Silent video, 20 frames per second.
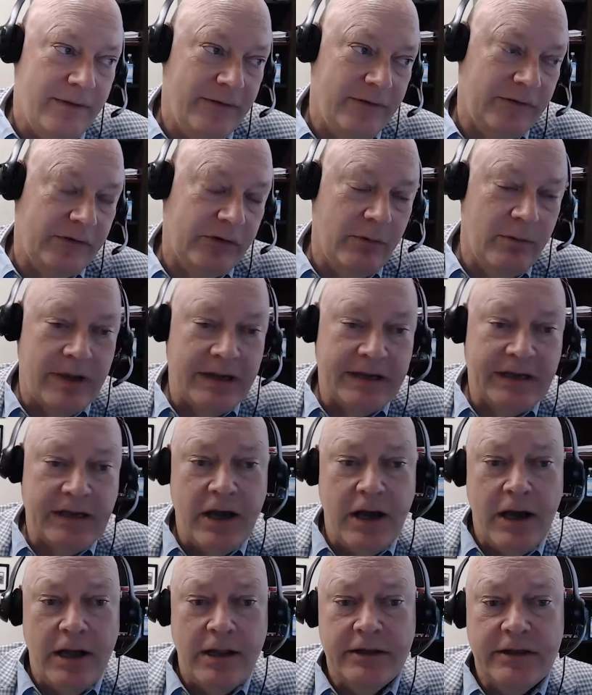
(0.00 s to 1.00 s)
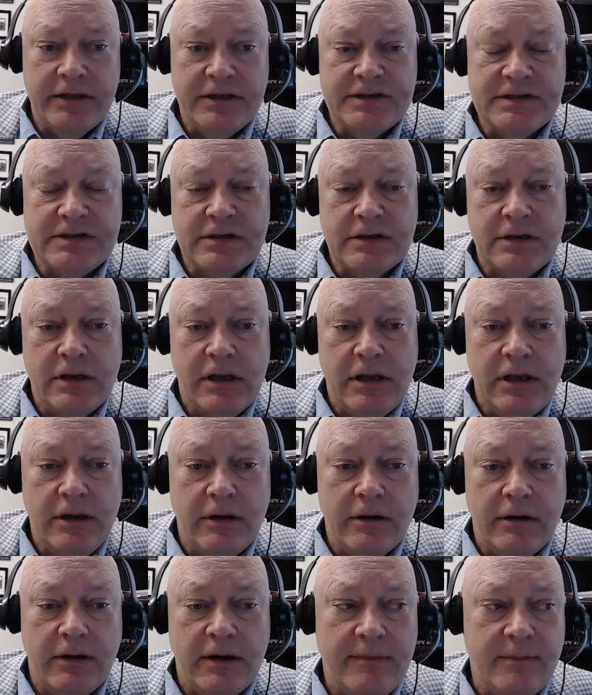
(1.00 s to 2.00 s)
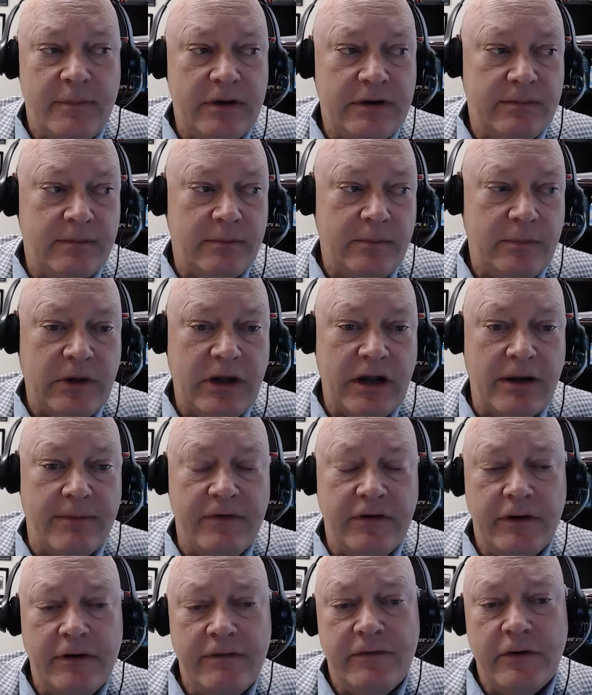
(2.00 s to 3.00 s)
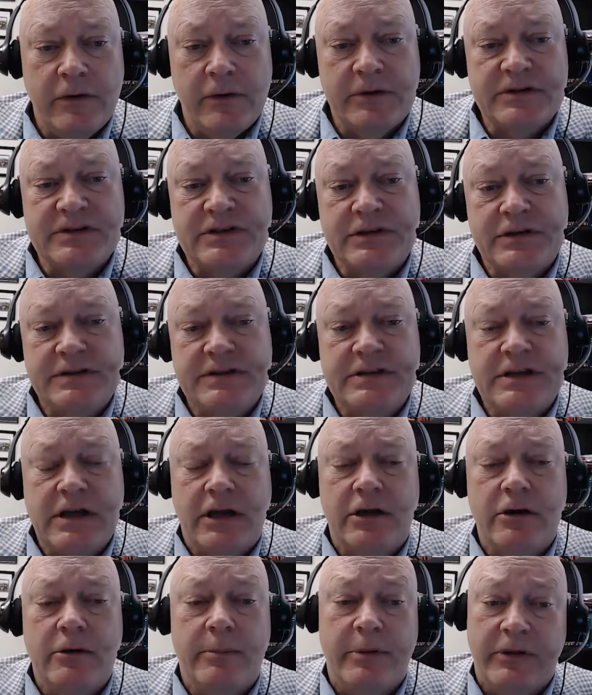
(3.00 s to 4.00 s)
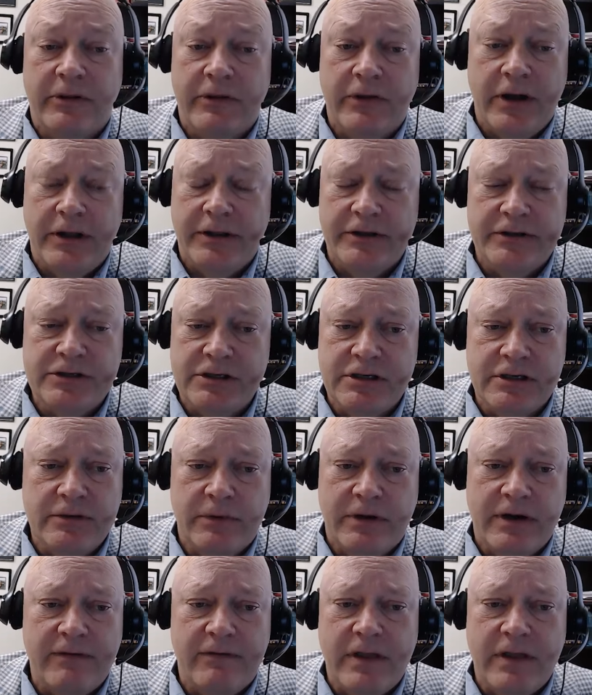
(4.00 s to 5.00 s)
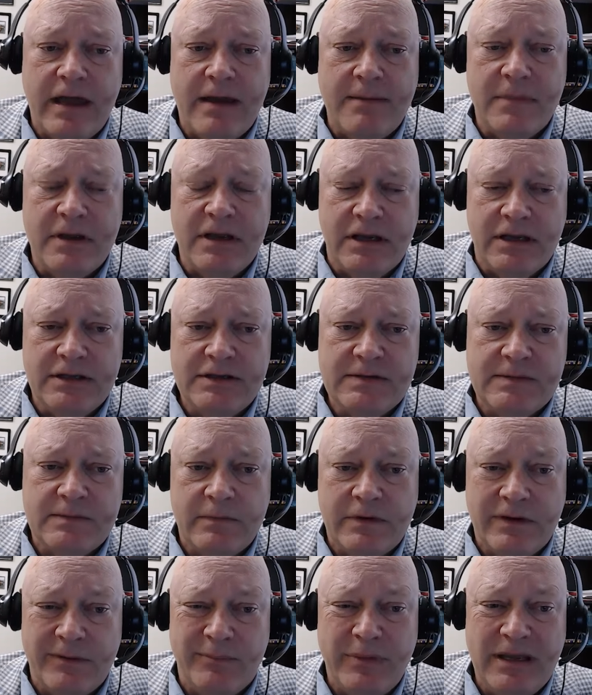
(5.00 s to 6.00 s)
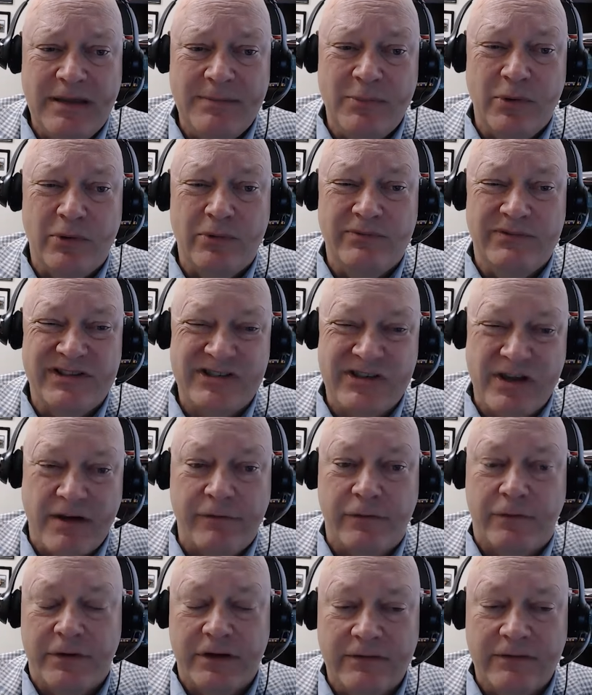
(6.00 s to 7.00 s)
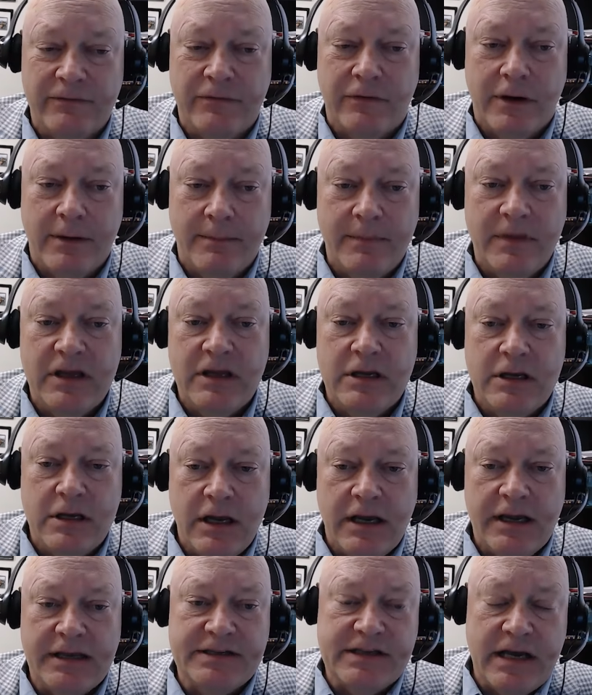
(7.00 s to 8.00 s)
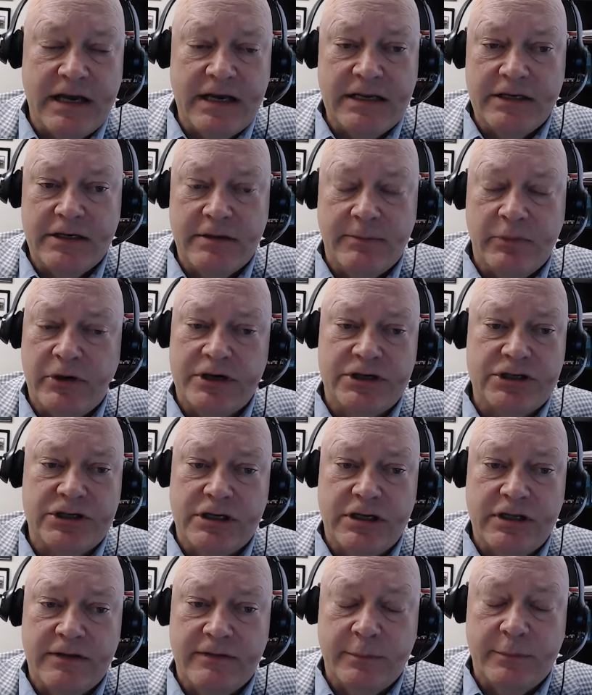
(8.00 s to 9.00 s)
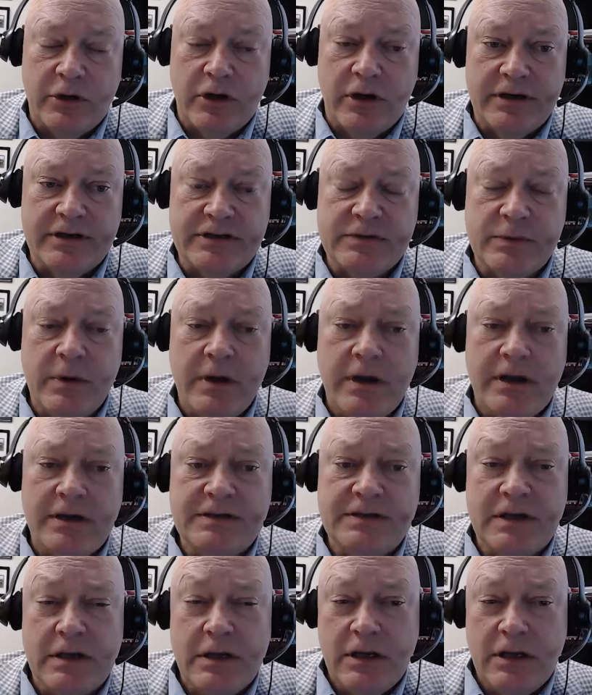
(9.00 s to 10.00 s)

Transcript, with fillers: some of my colleagues here have become very focused on psychopathology, whatever that means, you know, people suffering from anxiety and depression in the broadest ways.